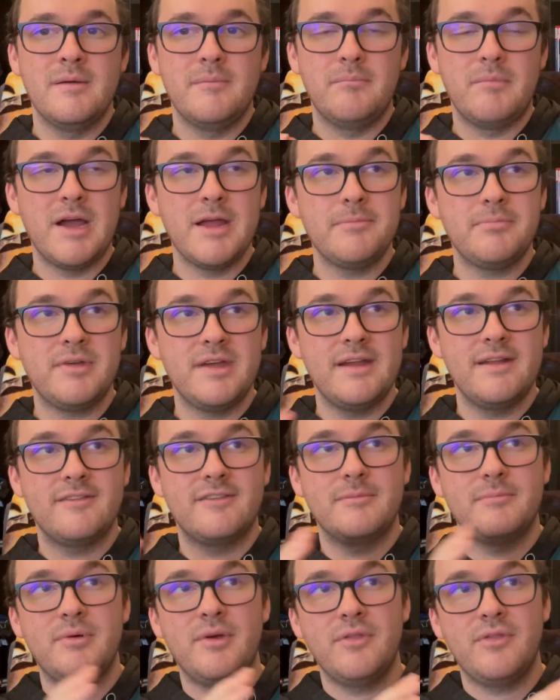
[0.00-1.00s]
My plan is
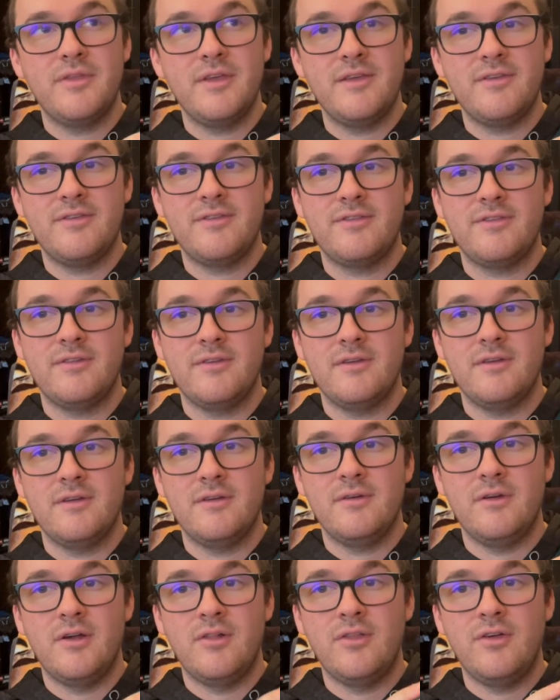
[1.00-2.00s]
to put this
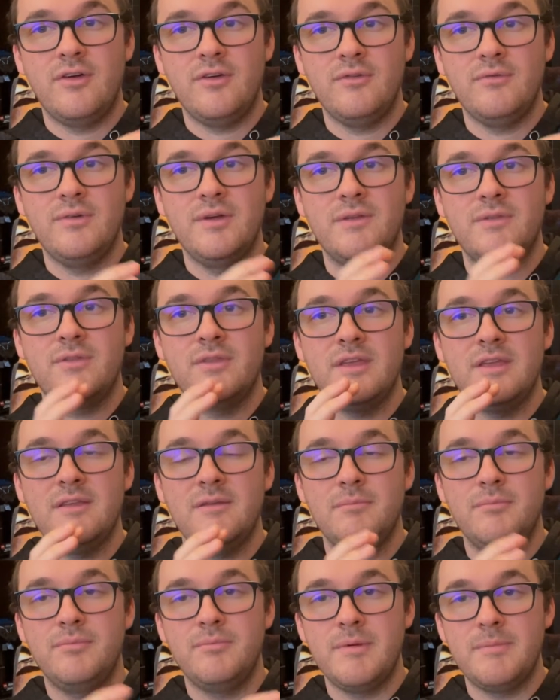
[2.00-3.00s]
along with
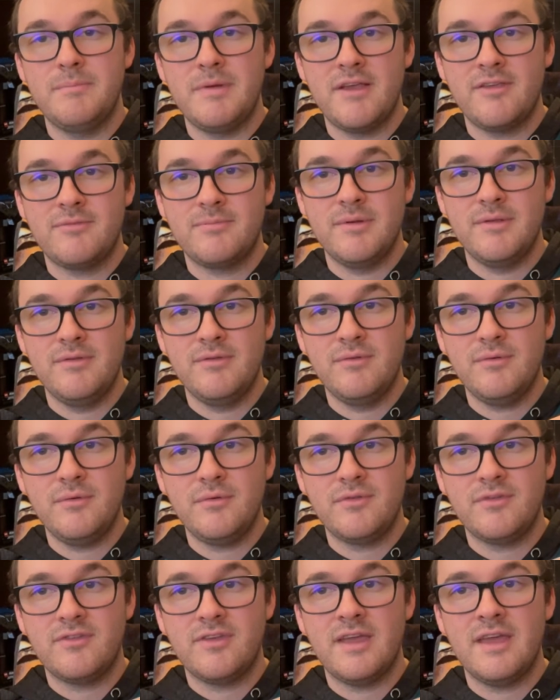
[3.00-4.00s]
the Bespin
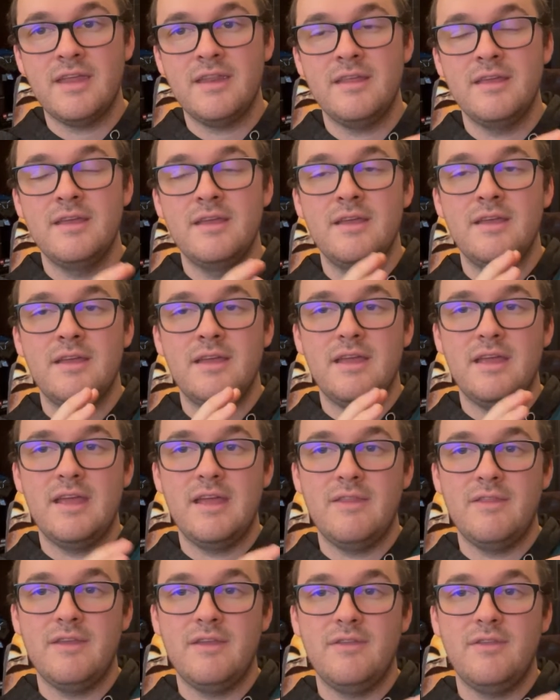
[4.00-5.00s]
dual set
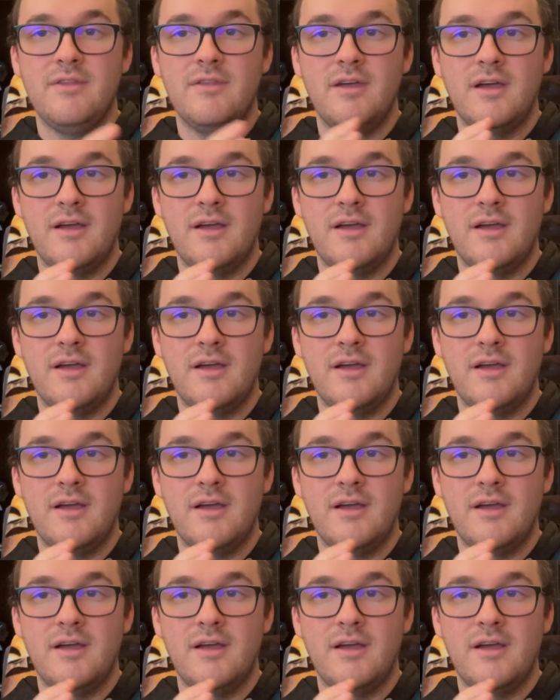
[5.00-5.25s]
and the